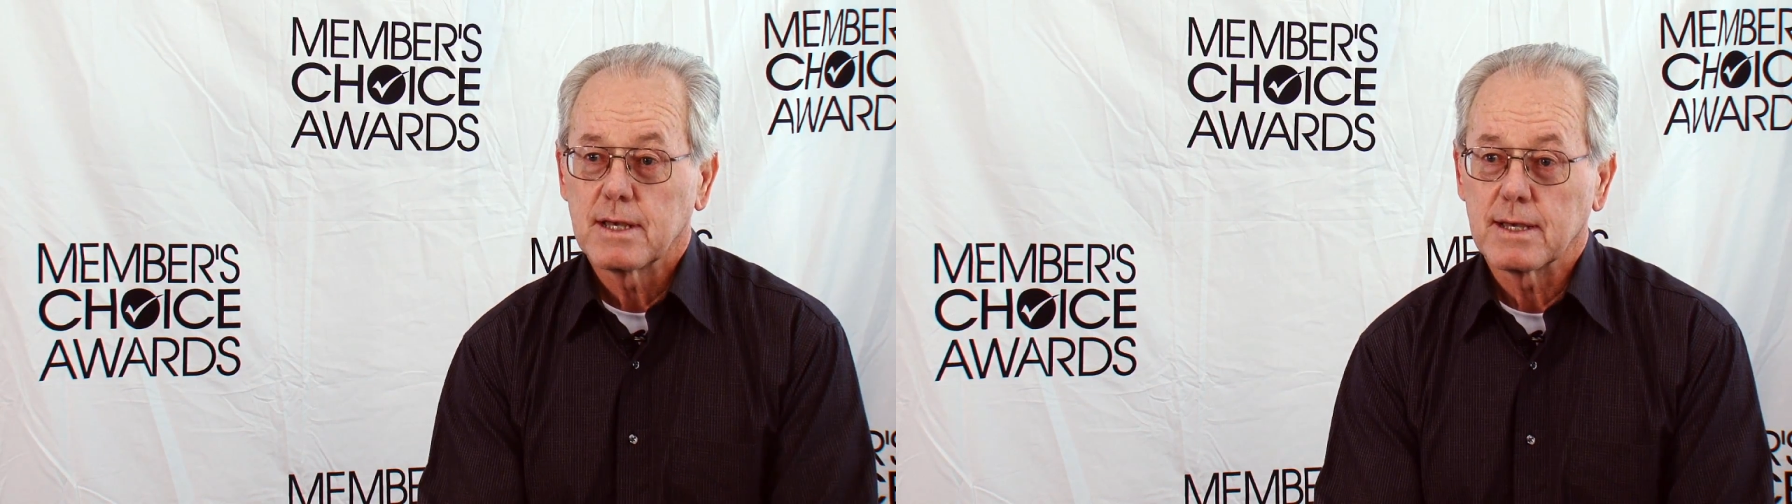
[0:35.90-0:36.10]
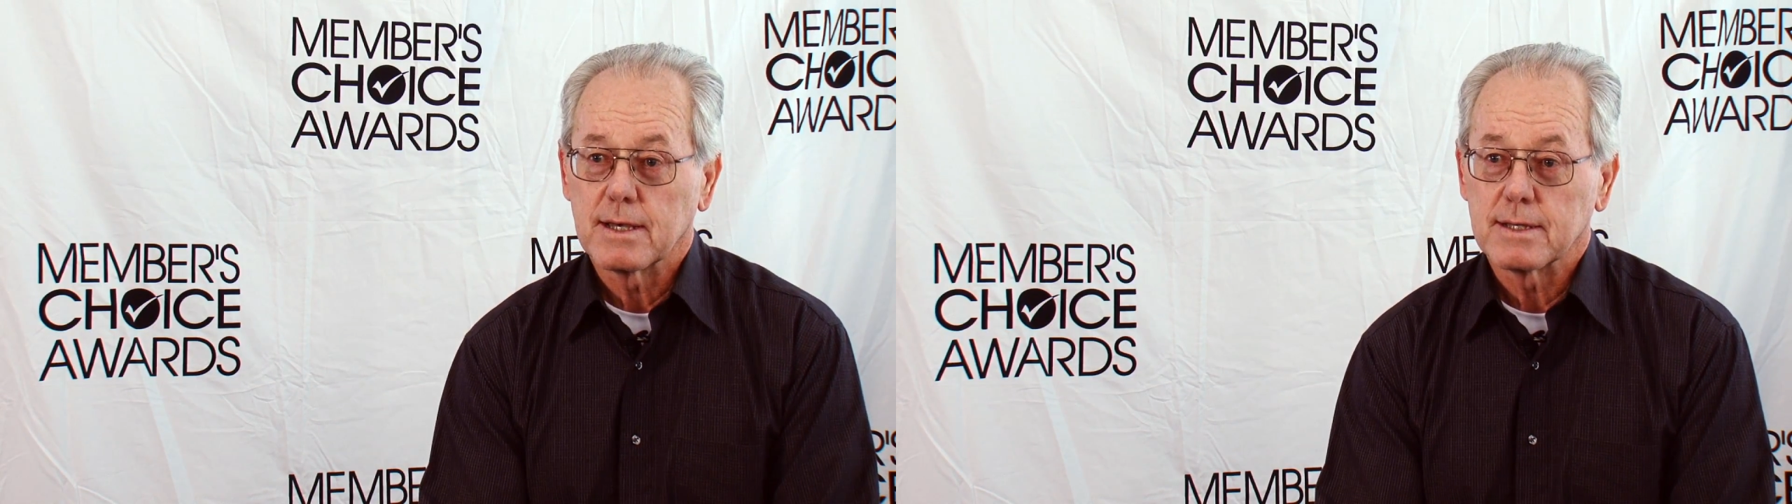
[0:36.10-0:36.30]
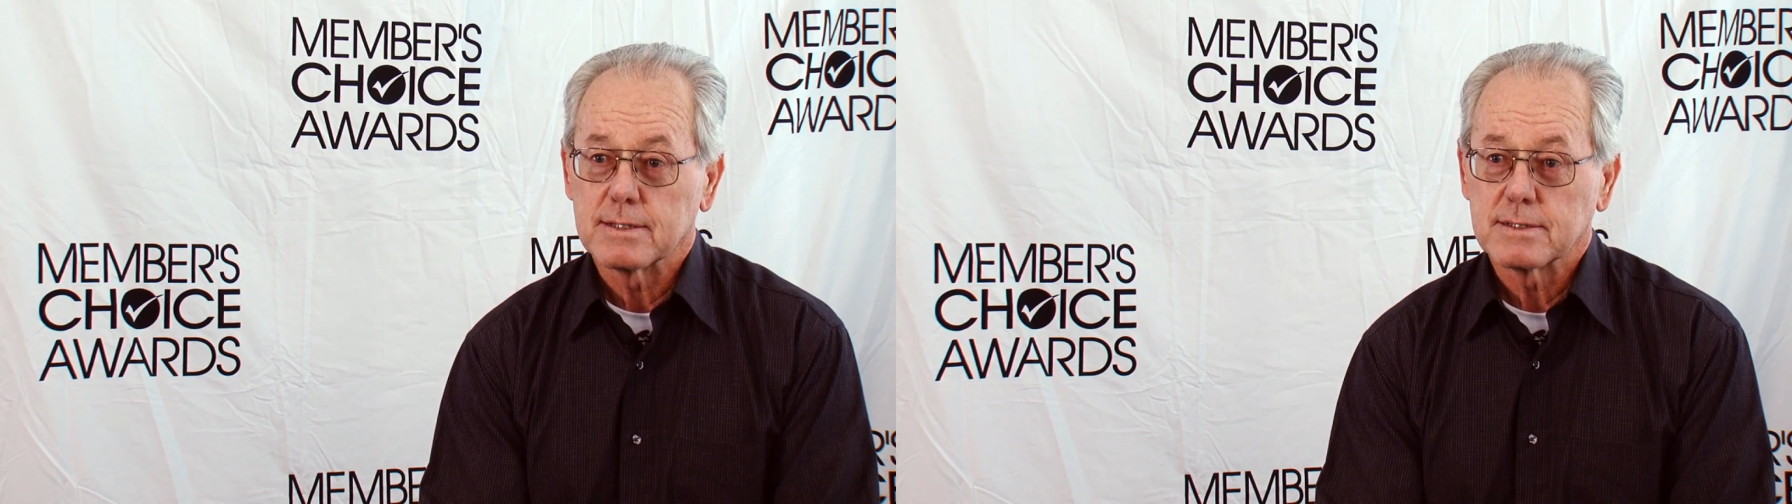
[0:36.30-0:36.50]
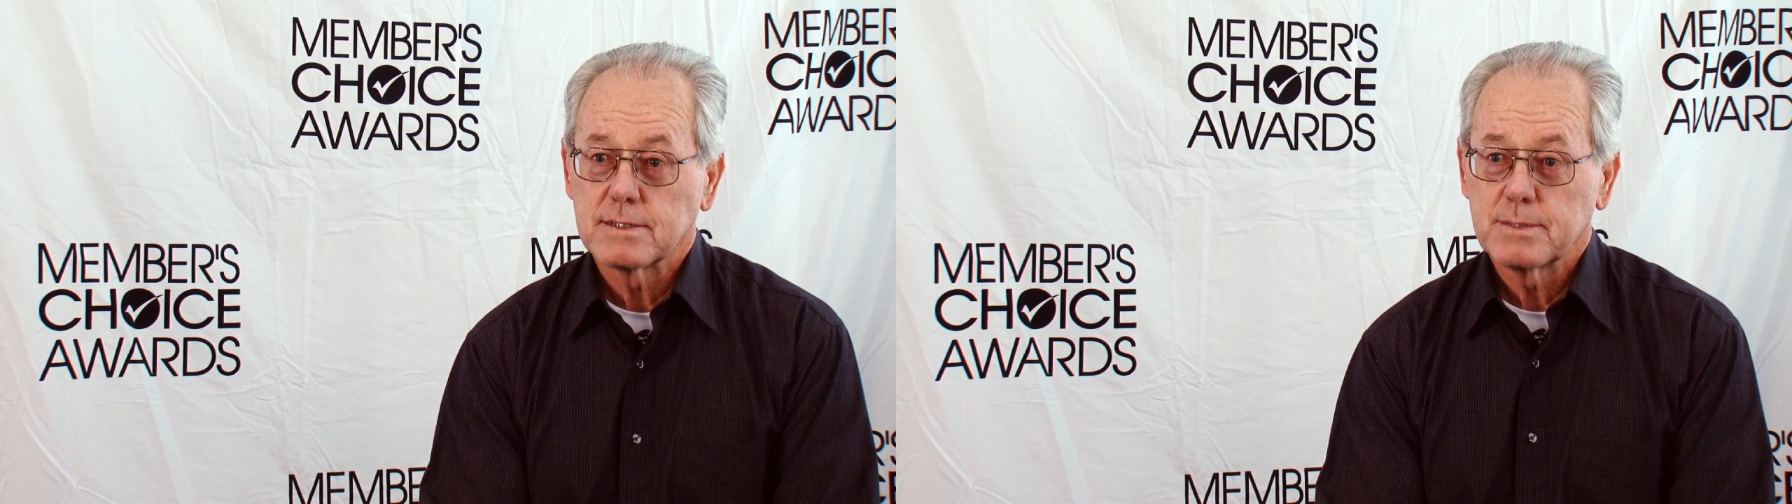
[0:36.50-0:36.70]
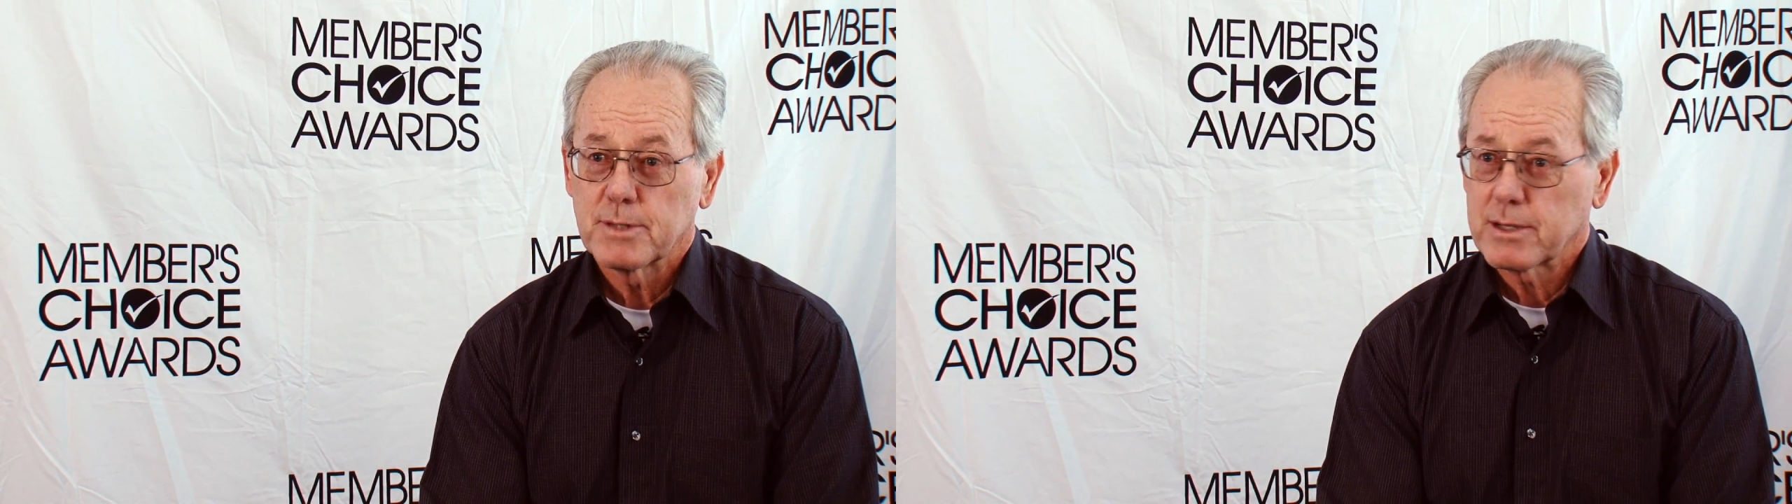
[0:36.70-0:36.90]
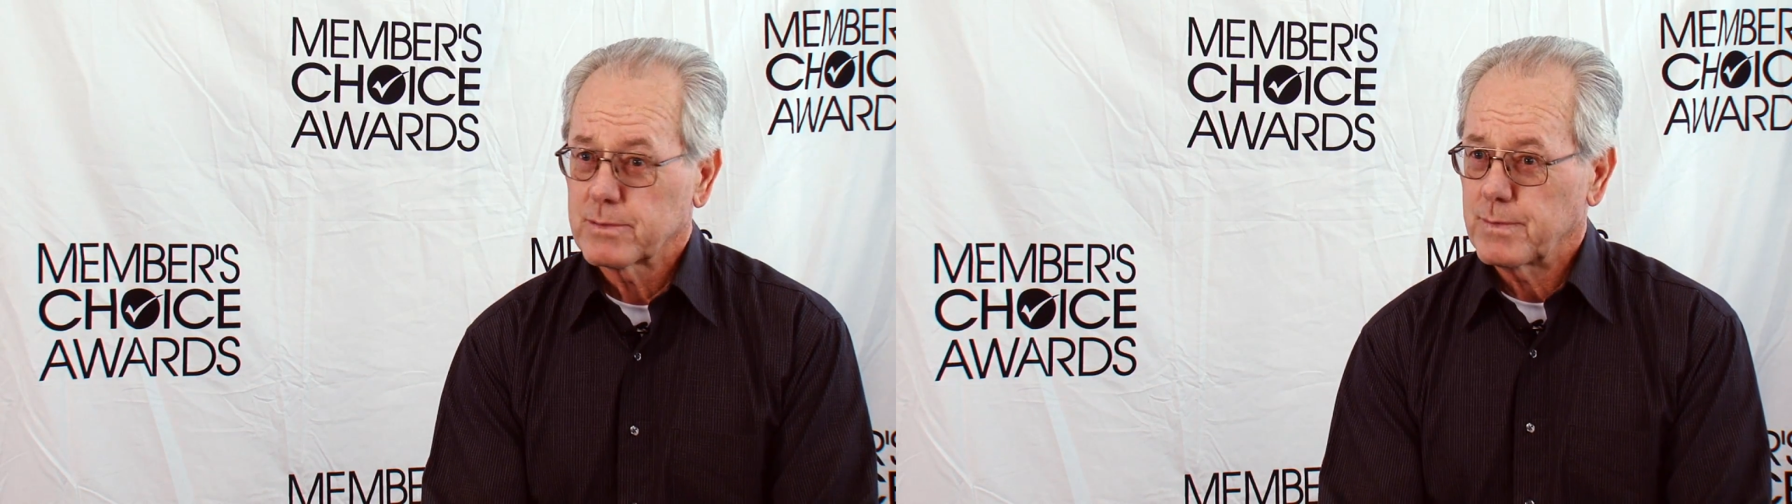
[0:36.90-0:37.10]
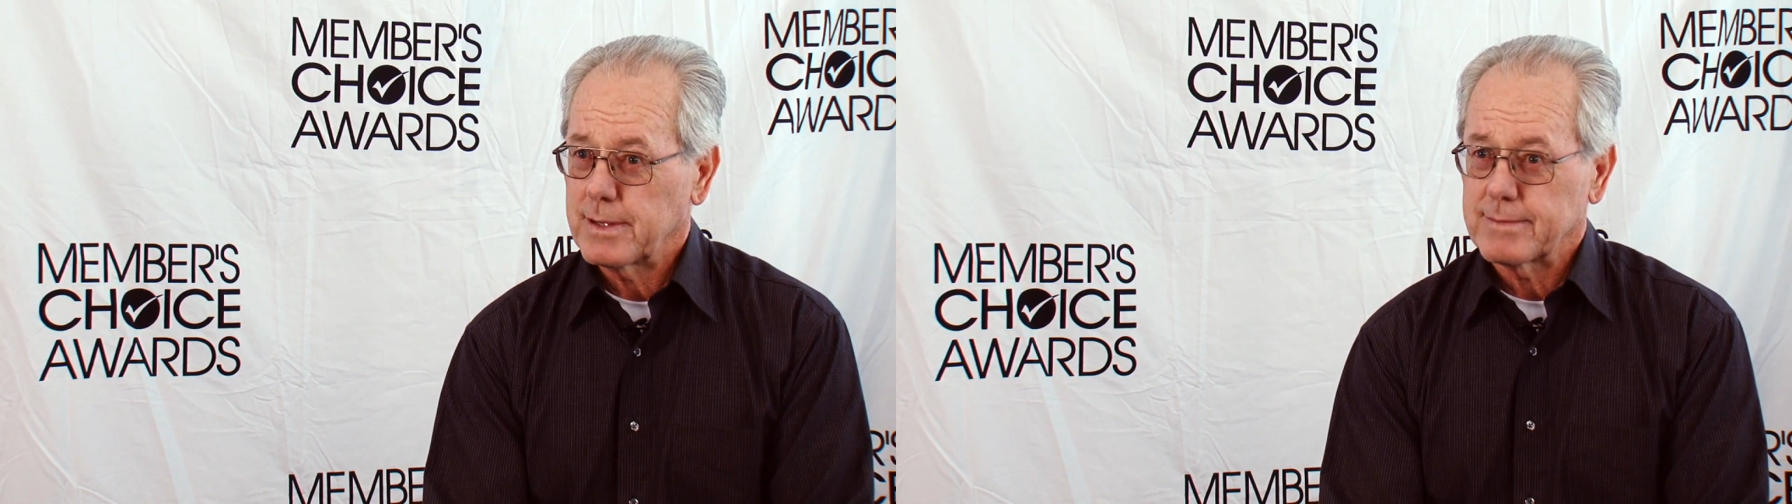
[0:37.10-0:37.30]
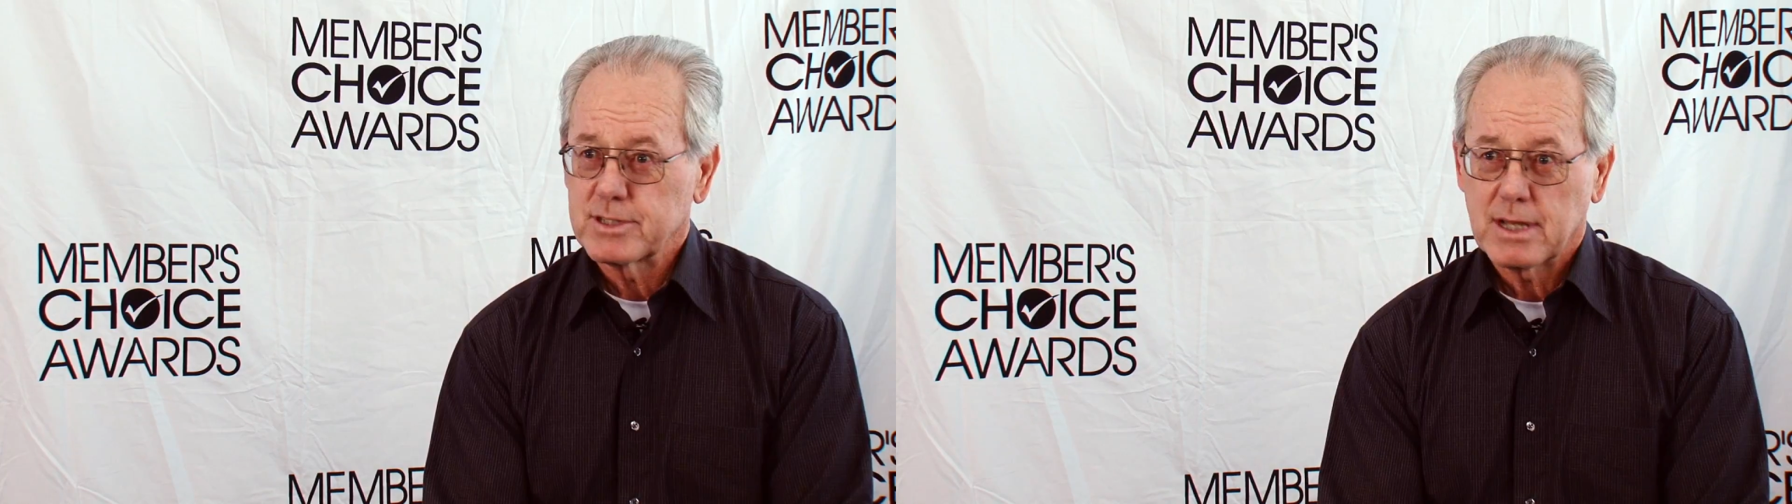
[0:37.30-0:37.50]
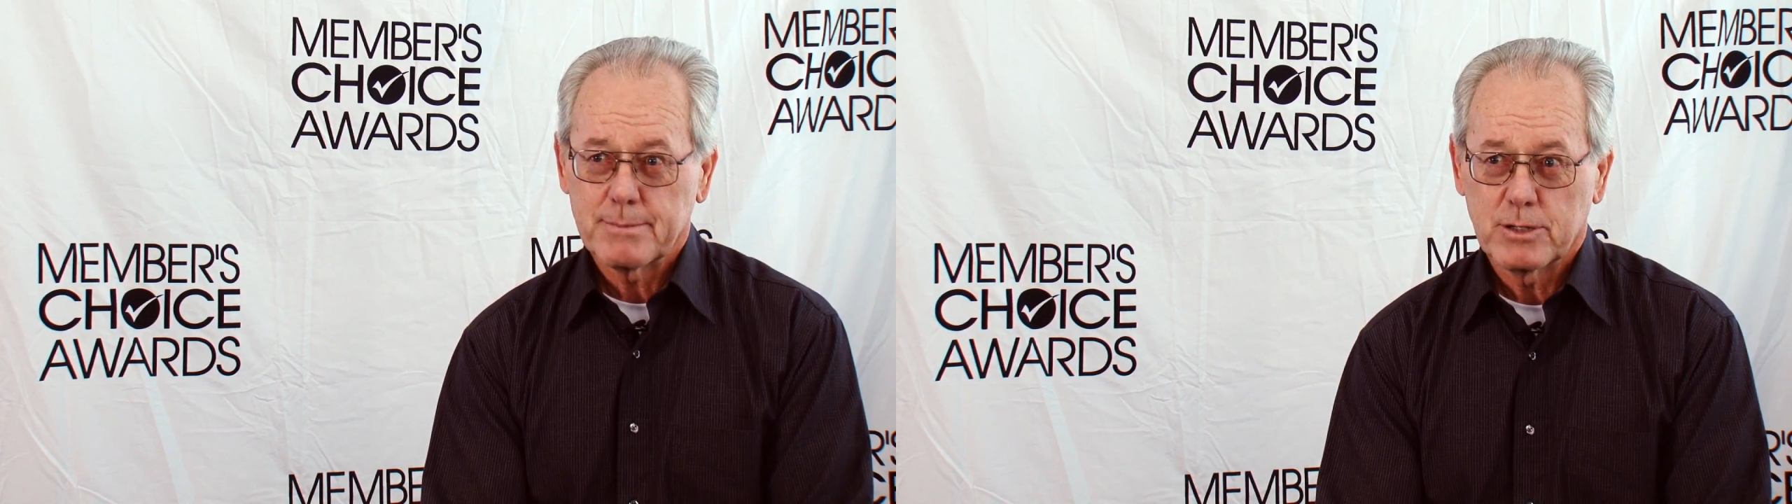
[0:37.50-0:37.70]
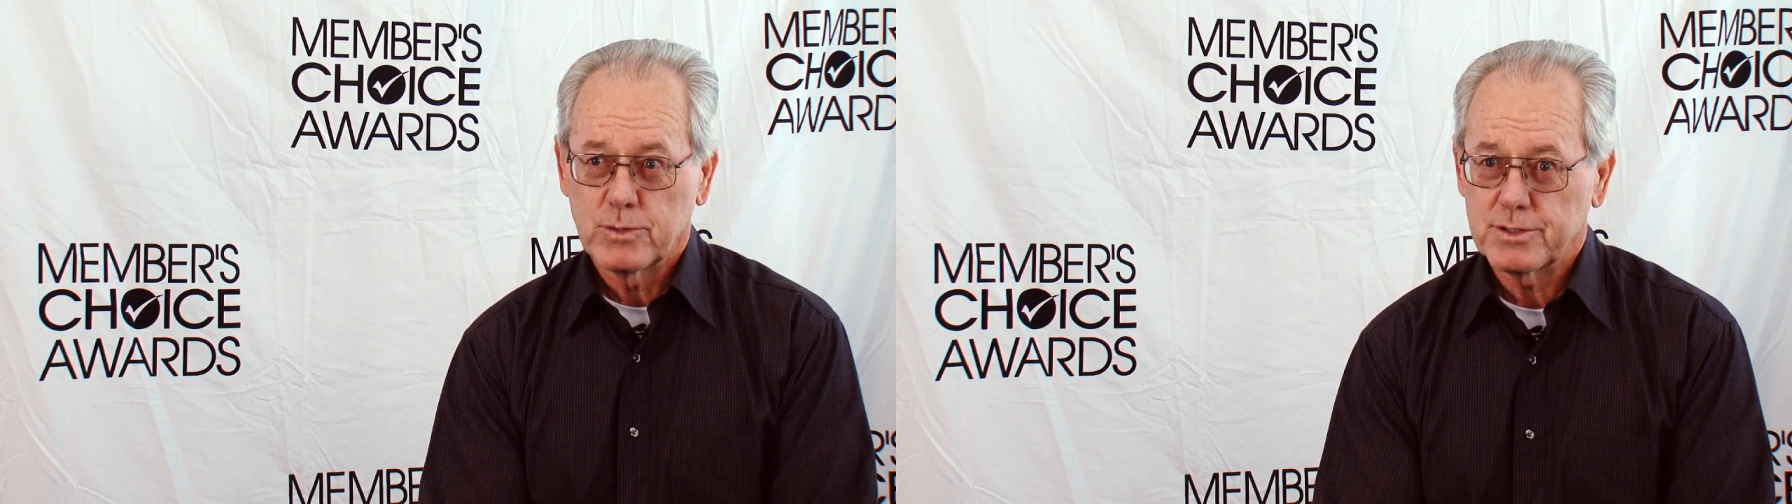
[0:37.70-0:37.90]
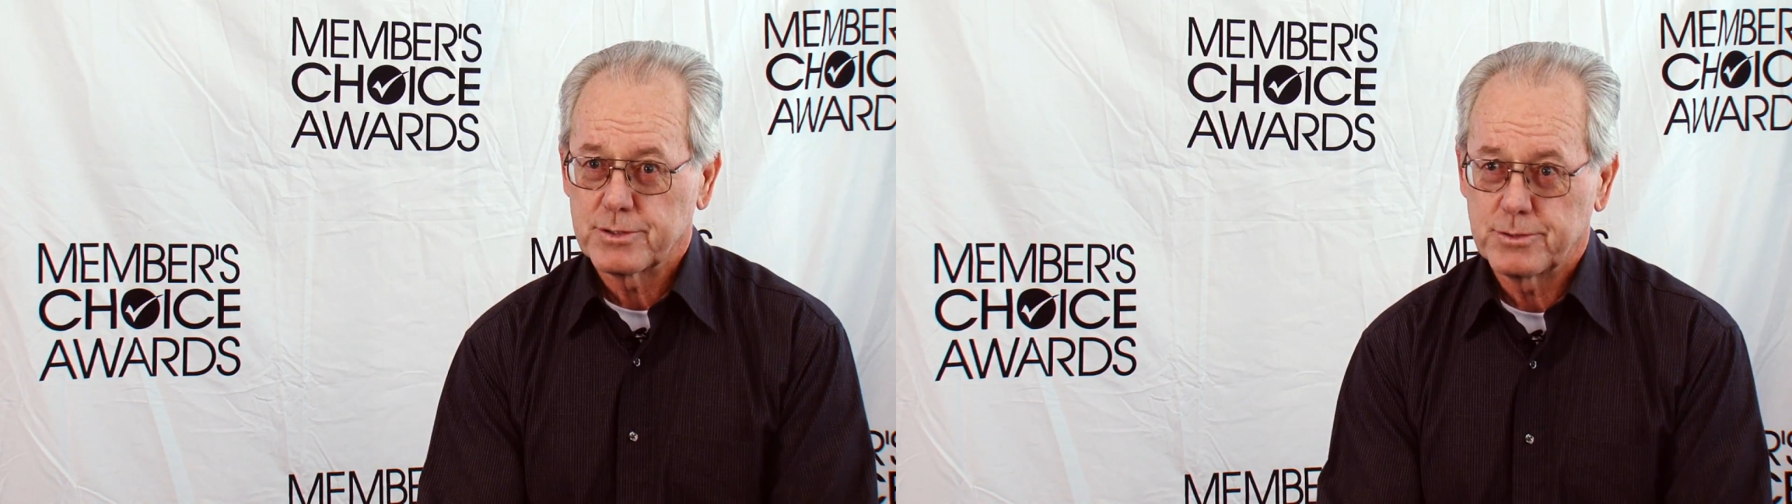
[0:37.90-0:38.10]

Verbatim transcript: And it seemed like every time I went